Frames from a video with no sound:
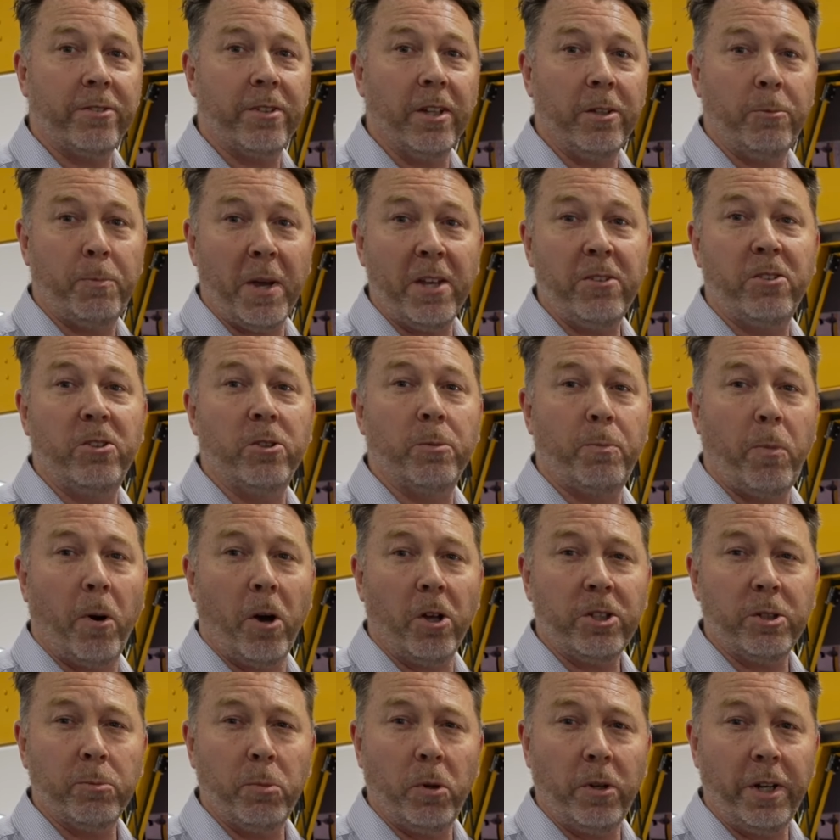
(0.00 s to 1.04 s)
as best as
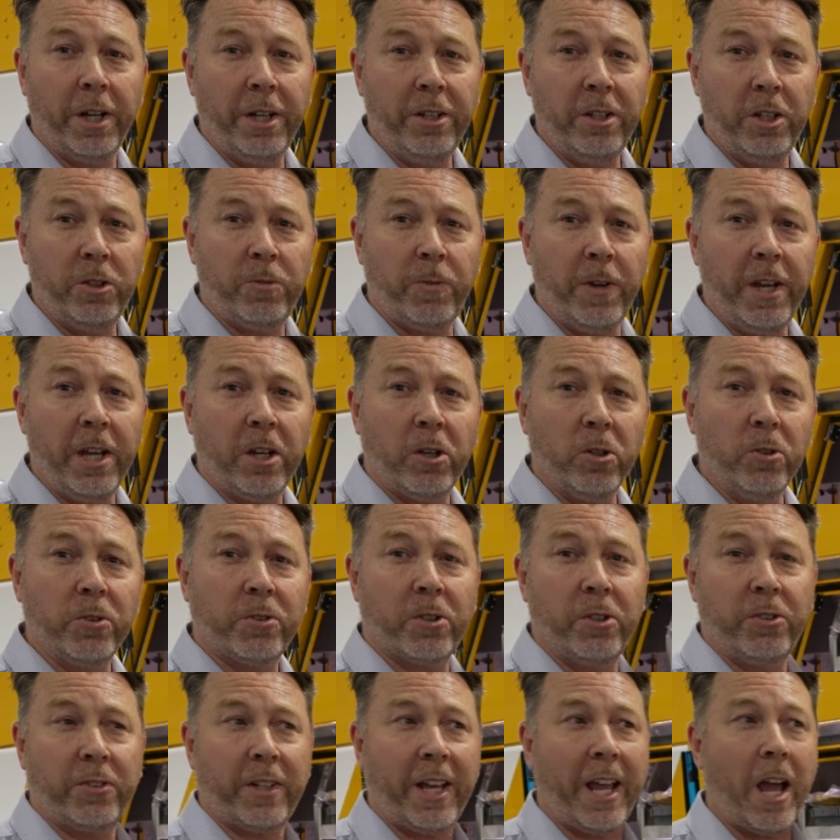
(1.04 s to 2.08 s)
possible in these vehicles
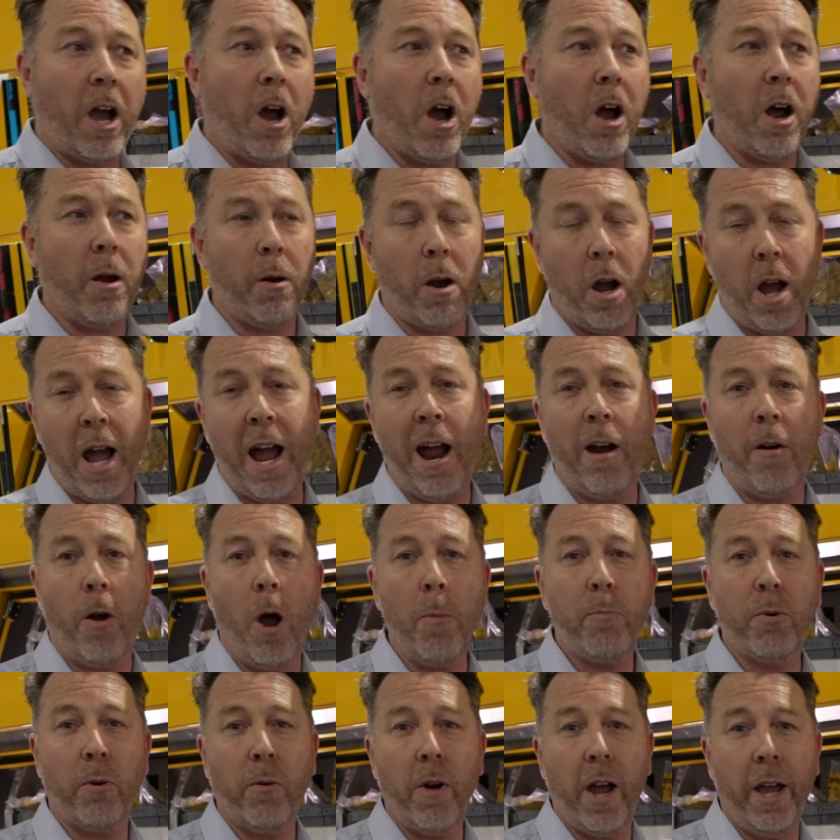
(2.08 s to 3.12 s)
because they are
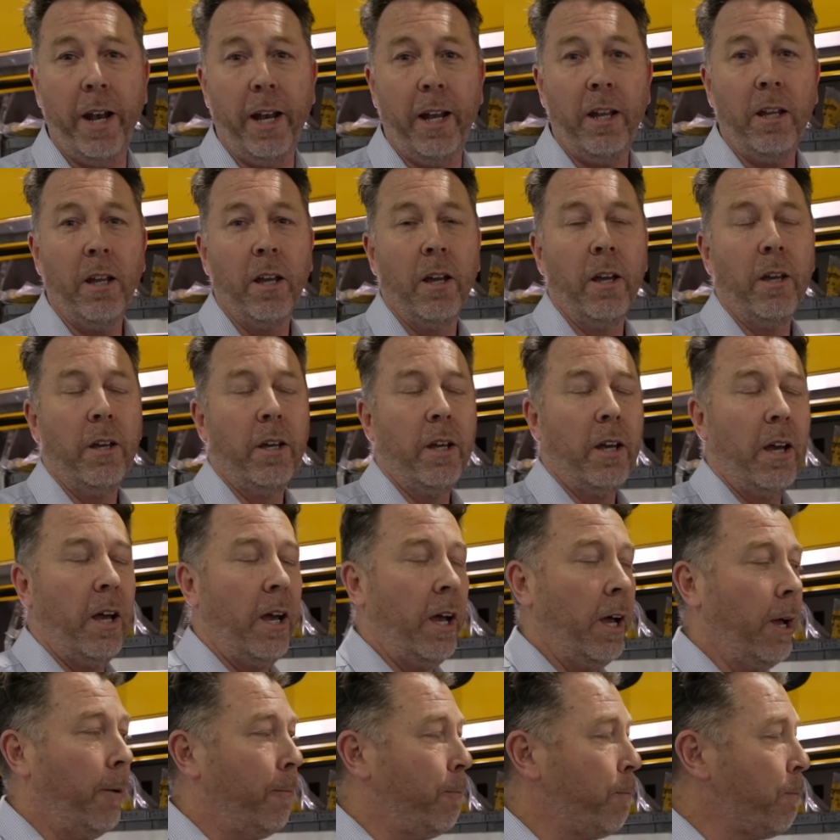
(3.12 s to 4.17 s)
operating
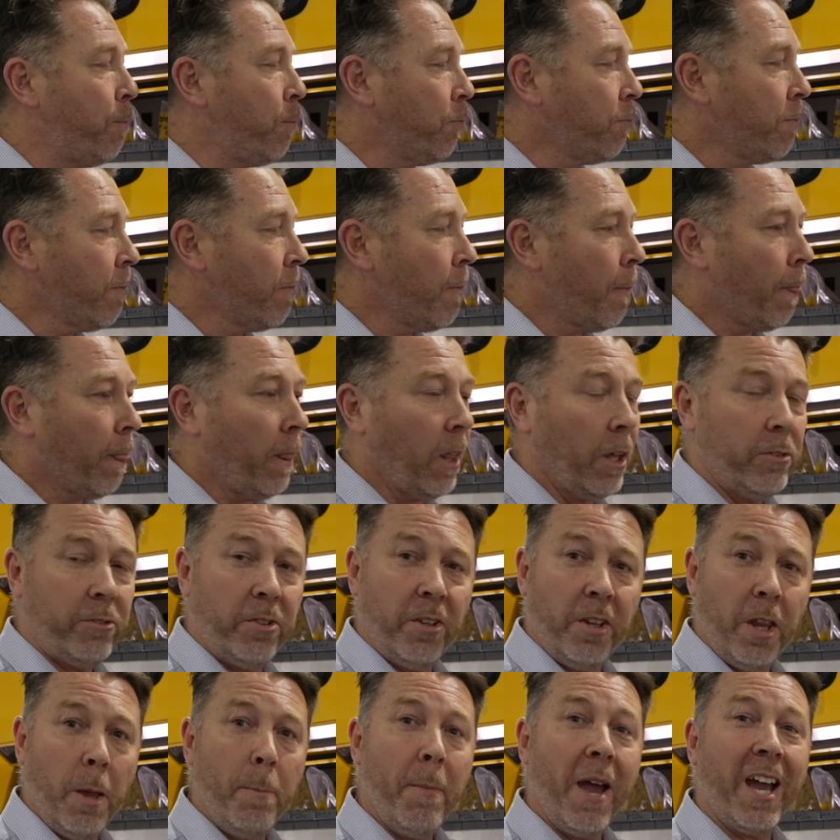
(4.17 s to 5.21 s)
to
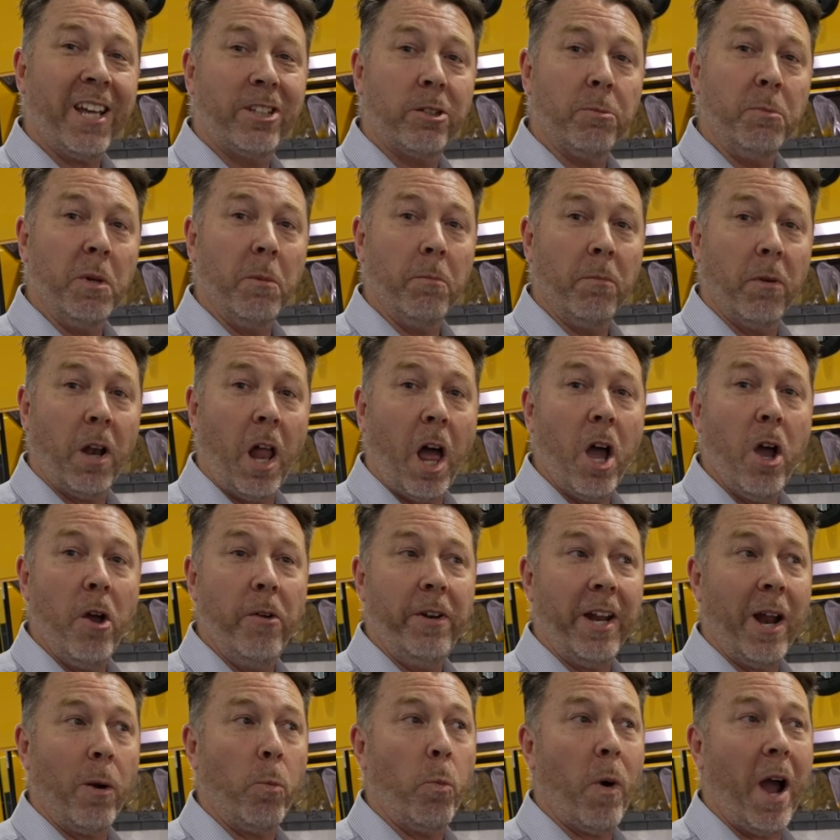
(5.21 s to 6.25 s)
their maximum
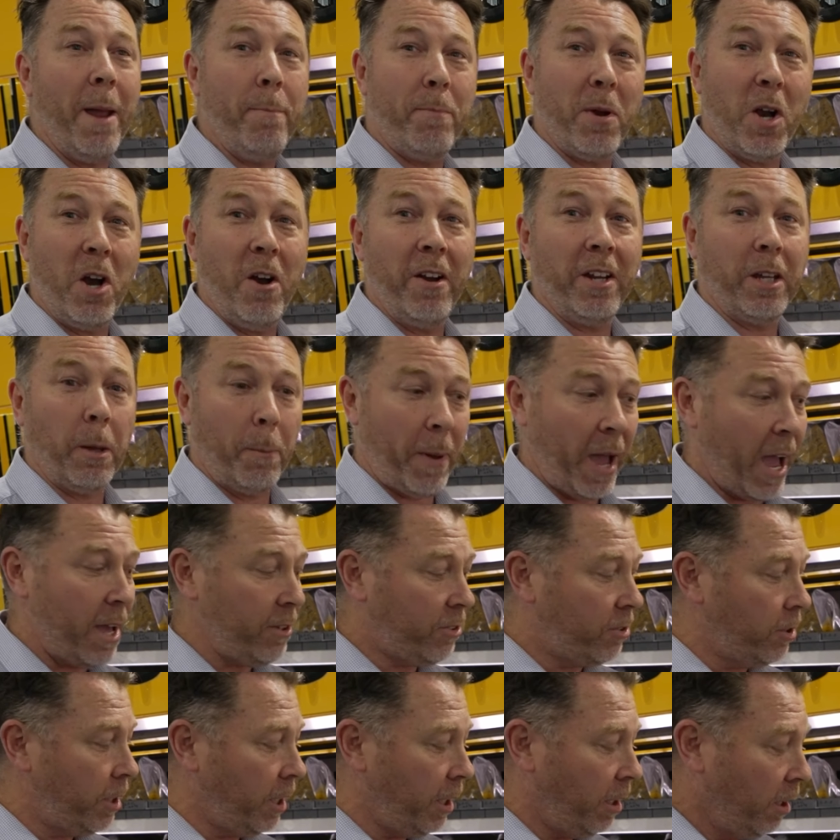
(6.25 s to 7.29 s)
load and weight bearing
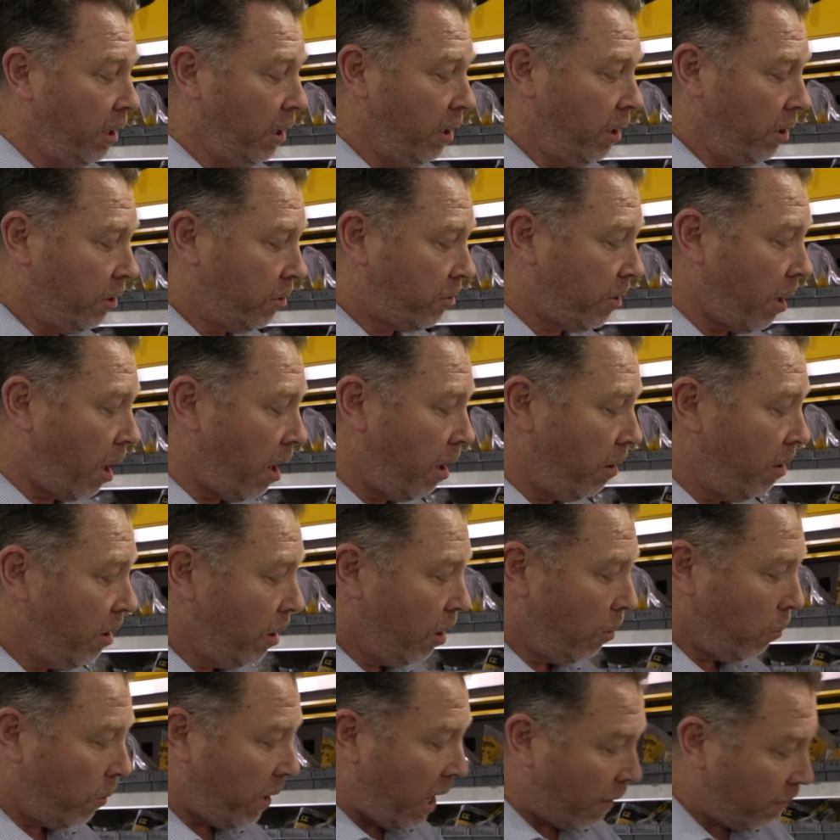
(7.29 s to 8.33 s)
capacity. So
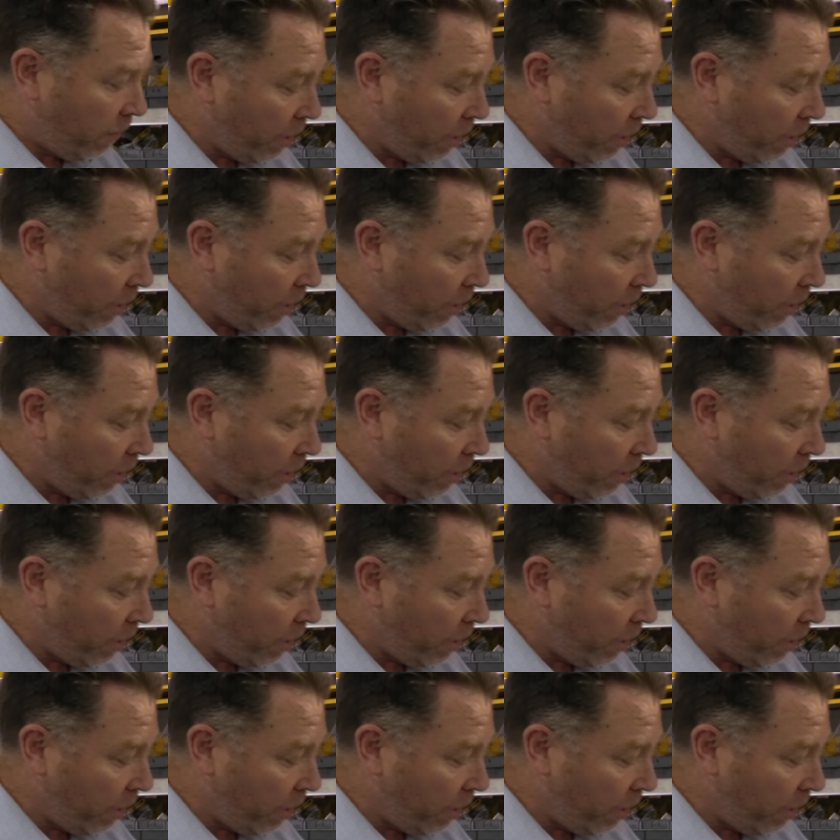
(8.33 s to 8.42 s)
we have